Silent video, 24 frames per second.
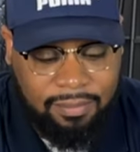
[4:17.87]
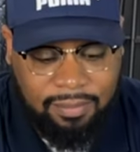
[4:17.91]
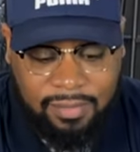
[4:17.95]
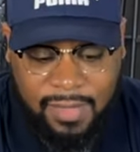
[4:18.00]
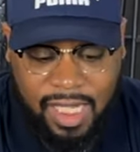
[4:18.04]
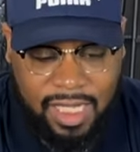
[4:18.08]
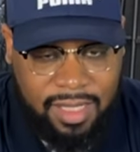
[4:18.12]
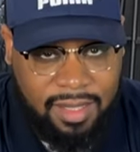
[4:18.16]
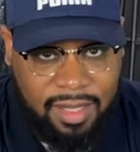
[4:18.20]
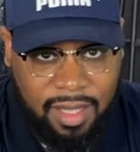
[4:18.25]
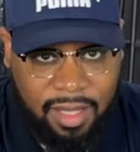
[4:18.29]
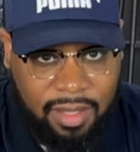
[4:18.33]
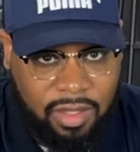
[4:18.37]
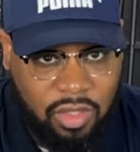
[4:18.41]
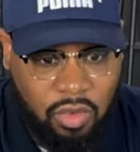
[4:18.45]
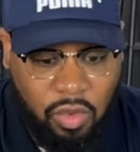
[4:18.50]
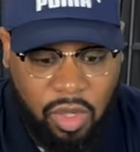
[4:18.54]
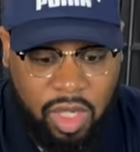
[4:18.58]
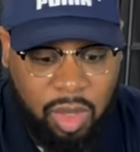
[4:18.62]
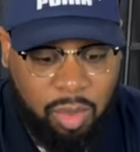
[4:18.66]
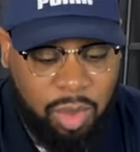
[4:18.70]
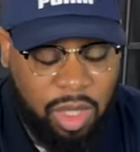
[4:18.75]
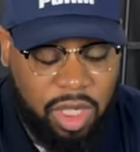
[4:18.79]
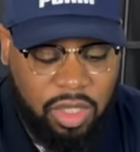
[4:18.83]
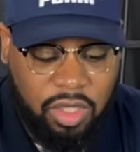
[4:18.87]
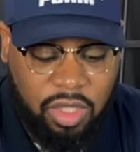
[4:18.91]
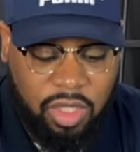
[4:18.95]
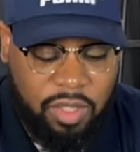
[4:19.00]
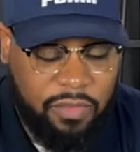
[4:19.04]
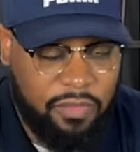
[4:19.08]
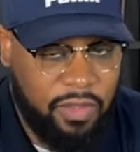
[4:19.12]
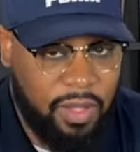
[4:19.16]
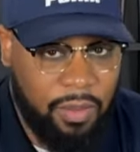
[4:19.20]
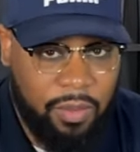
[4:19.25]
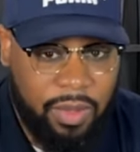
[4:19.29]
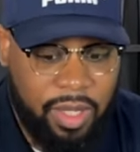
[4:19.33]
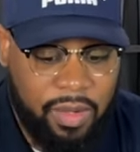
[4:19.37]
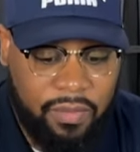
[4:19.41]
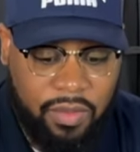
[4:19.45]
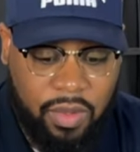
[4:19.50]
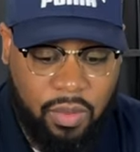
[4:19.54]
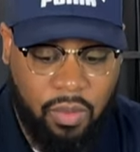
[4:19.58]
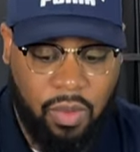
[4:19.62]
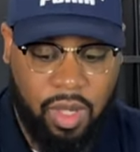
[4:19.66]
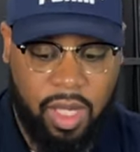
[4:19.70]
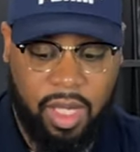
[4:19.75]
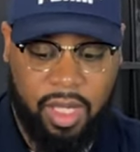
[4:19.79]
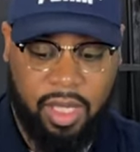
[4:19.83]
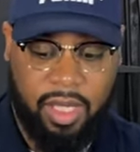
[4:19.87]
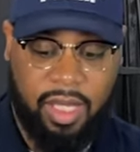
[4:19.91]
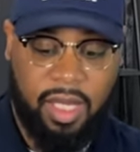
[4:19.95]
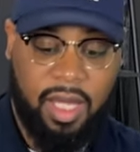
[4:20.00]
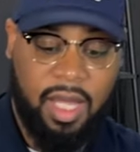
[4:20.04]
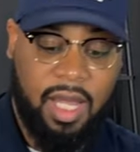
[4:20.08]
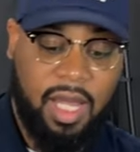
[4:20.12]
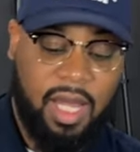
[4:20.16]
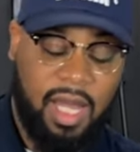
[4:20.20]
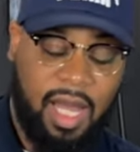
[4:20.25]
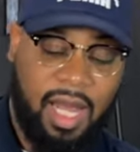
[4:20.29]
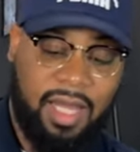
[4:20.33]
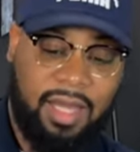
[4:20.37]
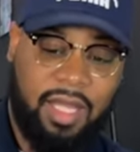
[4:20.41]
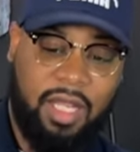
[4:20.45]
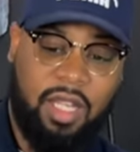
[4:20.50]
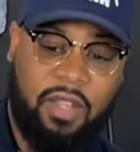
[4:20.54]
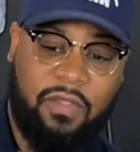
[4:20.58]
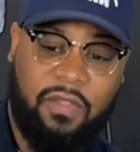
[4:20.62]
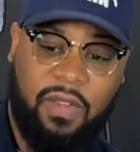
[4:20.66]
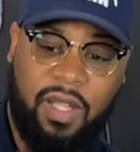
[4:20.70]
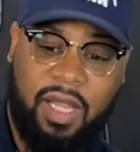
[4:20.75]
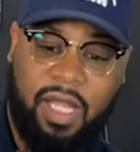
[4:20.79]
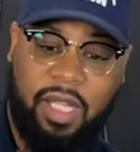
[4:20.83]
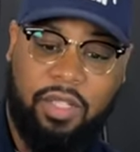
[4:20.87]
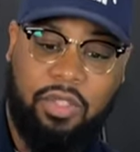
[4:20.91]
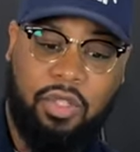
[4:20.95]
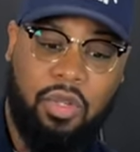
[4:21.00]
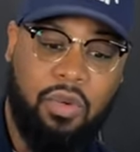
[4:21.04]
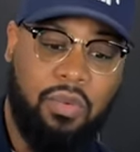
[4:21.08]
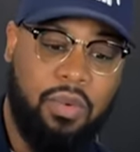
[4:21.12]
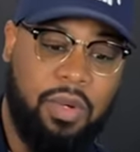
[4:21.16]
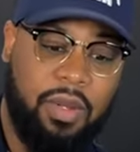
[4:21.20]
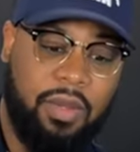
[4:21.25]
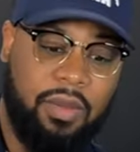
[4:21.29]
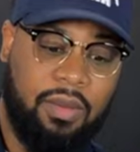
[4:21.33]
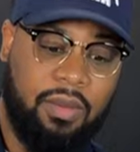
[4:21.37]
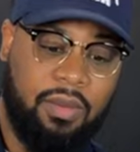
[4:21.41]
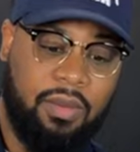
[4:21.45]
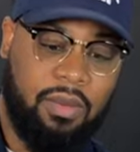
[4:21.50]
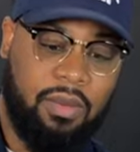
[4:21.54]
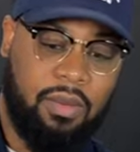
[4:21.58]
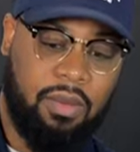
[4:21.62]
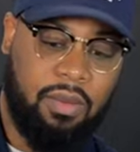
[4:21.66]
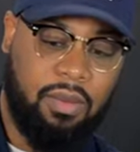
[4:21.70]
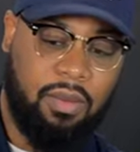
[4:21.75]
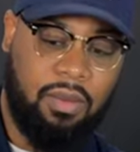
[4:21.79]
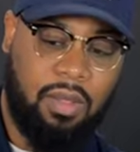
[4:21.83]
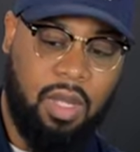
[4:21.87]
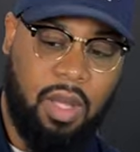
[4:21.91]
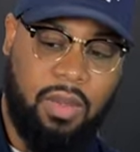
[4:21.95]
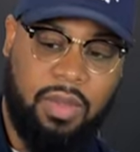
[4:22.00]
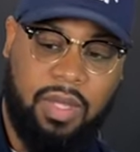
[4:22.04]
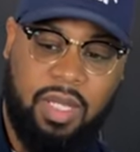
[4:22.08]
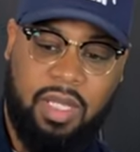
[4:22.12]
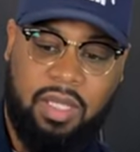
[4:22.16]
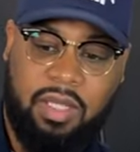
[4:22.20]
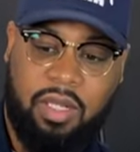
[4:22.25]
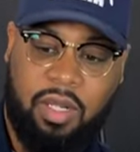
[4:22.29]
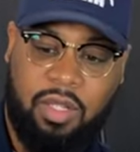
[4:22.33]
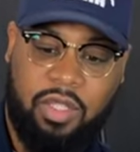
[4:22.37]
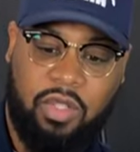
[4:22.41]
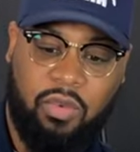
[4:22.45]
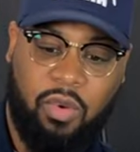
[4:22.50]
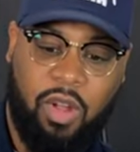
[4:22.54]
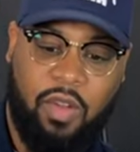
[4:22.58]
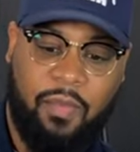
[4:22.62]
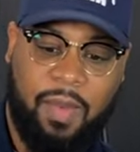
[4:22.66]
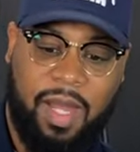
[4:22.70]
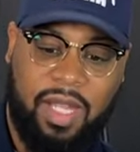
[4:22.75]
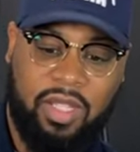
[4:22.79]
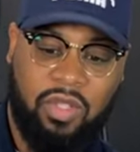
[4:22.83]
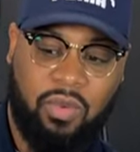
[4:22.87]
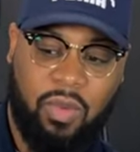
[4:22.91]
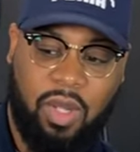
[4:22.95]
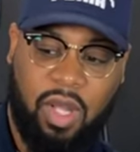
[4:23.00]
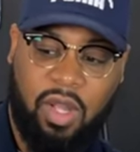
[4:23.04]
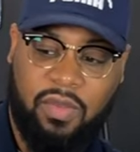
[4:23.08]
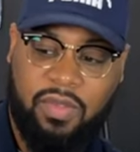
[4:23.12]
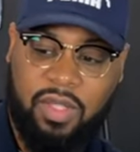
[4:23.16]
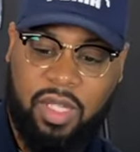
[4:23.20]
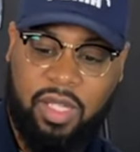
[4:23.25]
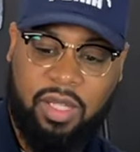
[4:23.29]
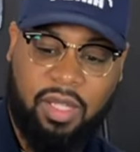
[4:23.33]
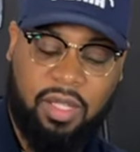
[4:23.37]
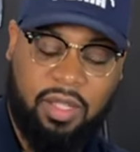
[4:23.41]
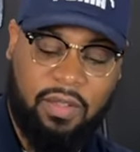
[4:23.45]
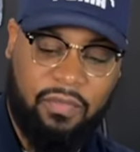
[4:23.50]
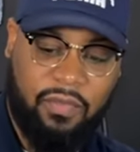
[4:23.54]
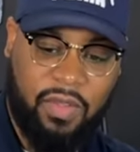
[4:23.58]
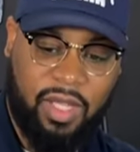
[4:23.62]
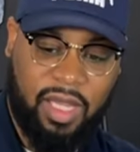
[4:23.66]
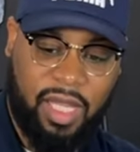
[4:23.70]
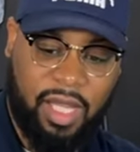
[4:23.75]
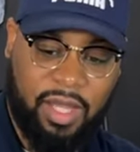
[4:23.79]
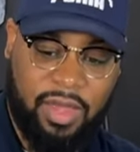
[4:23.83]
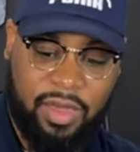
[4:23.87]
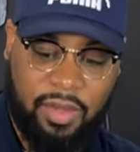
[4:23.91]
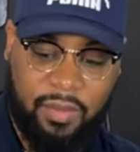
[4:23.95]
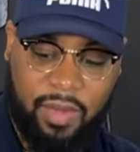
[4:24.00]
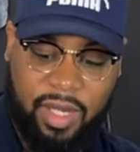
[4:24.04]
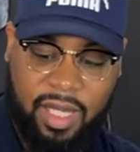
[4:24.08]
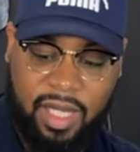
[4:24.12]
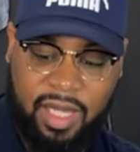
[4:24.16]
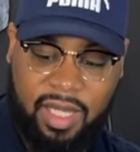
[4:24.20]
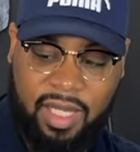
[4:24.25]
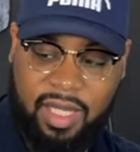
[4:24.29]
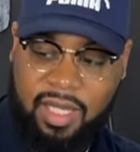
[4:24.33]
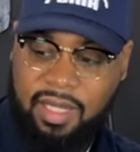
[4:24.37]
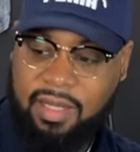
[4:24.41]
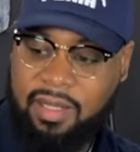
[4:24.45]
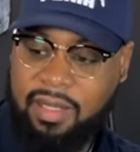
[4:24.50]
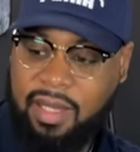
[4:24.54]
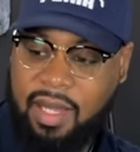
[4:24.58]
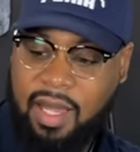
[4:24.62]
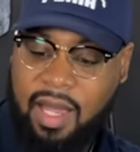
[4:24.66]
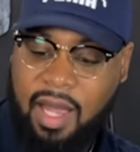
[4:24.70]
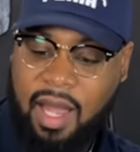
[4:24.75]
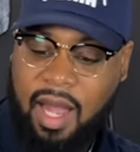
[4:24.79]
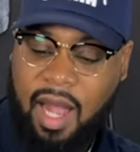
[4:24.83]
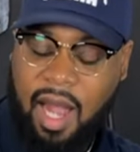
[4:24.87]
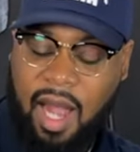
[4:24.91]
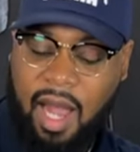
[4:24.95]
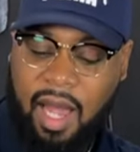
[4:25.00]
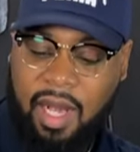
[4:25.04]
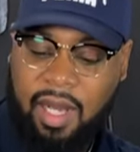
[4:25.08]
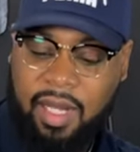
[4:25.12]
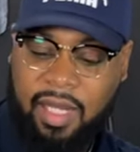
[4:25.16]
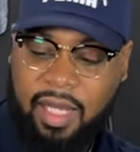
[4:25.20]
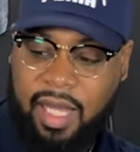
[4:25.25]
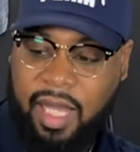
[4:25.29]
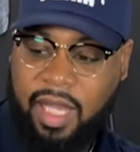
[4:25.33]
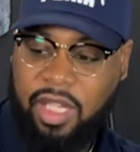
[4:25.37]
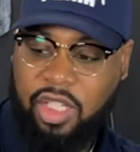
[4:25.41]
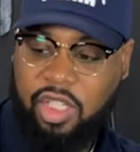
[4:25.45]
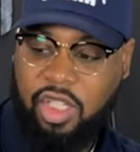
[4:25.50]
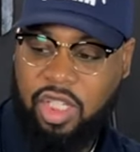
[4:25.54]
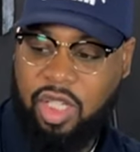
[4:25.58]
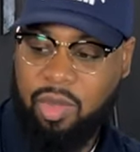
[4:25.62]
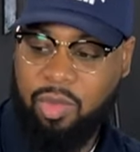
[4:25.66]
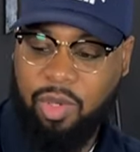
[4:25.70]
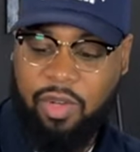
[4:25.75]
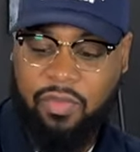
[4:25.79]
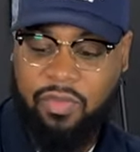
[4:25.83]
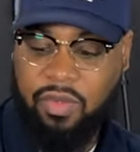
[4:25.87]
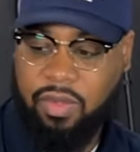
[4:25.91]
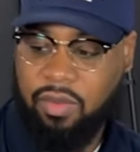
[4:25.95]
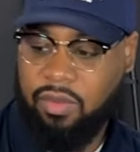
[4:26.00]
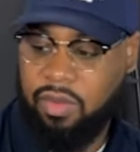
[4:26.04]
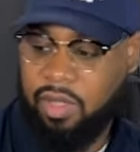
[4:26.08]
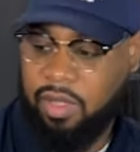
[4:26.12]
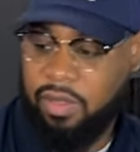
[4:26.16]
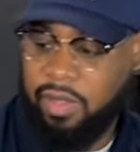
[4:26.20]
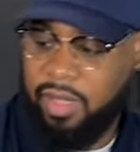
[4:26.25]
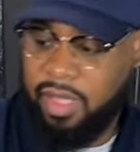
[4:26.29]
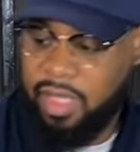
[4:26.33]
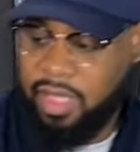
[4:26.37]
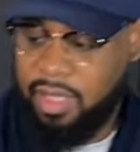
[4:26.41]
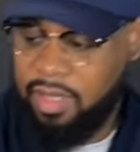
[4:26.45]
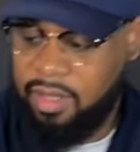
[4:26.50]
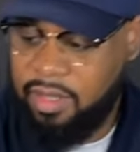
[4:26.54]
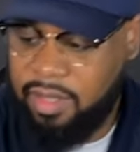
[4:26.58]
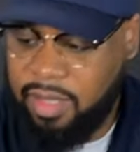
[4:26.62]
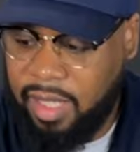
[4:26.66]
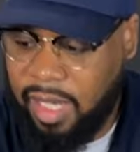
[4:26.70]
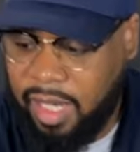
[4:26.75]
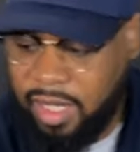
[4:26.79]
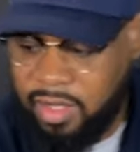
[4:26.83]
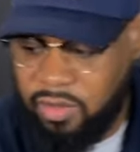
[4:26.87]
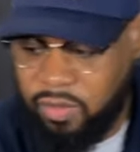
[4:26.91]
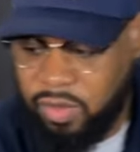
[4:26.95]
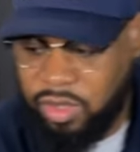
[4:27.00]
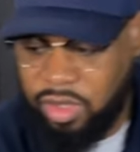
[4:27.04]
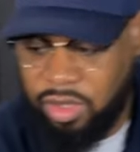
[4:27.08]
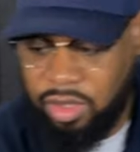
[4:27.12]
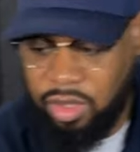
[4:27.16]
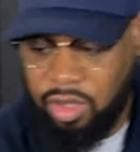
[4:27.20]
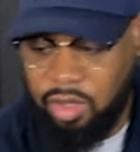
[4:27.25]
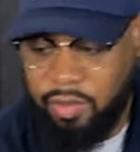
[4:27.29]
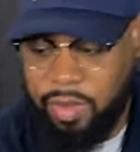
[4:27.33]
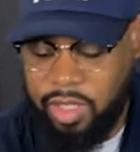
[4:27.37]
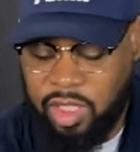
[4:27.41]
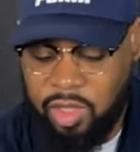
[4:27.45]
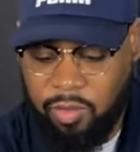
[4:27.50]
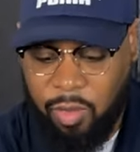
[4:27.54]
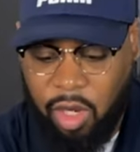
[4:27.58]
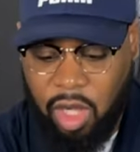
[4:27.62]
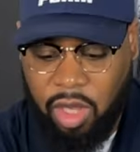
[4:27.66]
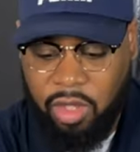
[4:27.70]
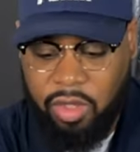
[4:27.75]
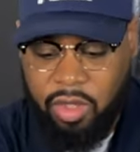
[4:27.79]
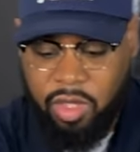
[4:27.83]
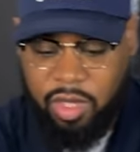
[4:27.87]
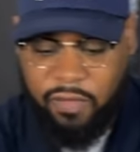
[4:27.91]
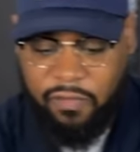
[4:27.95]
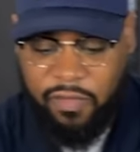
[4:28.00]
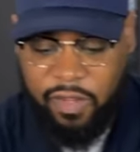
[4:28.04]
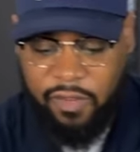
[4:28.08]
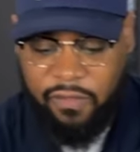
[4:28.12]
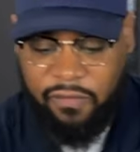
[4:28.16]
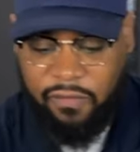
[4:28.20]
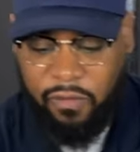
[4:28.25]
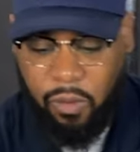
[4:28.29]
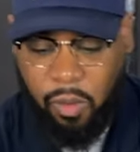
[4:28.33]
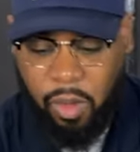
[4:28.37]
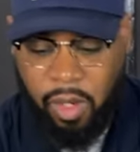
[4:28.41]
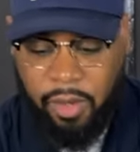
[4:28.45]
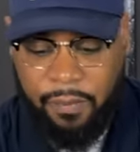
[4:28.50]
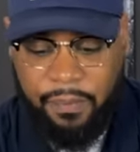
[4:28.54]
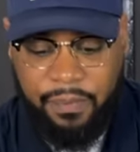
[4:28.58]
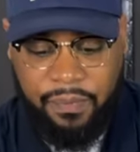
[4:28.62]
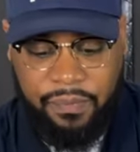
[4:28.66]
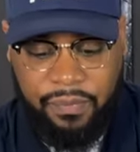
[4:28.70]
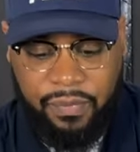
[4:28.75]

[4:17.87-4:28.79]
That's it, 20 bucks, you can fit whatever you want in it. And I think you fit like two or, no, these are 12 by 12, so I think you fit like three of these on a gang sheet, but if you, these size, which is a little bit smaller, you can fit four.